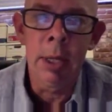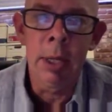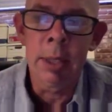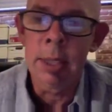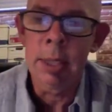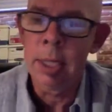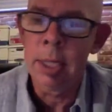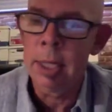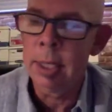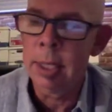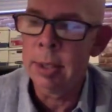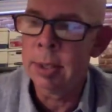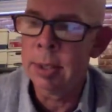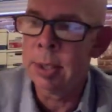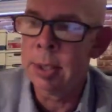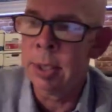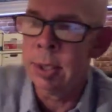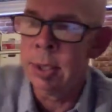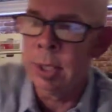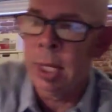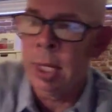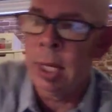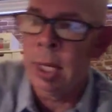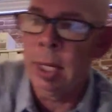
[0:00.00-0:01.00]
can
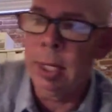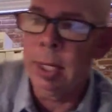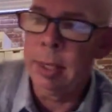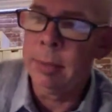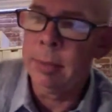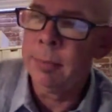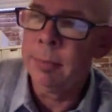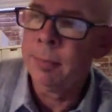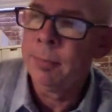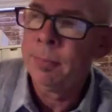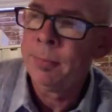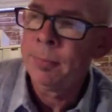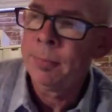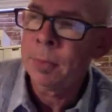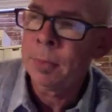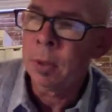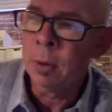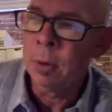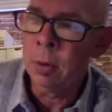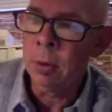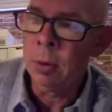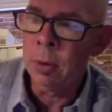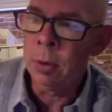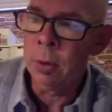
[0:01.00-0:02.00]
sustain
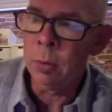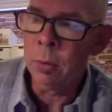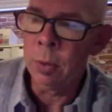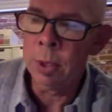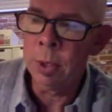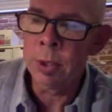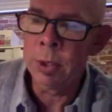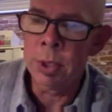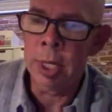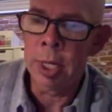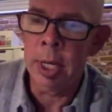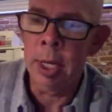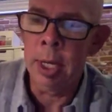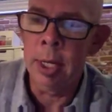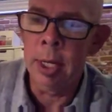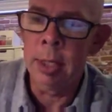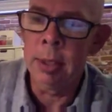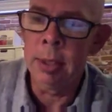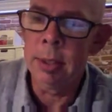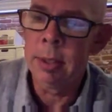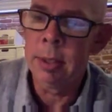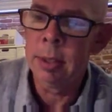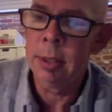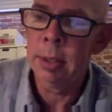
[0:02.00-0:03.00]
or
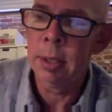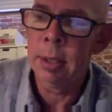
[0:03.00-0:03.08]
withstand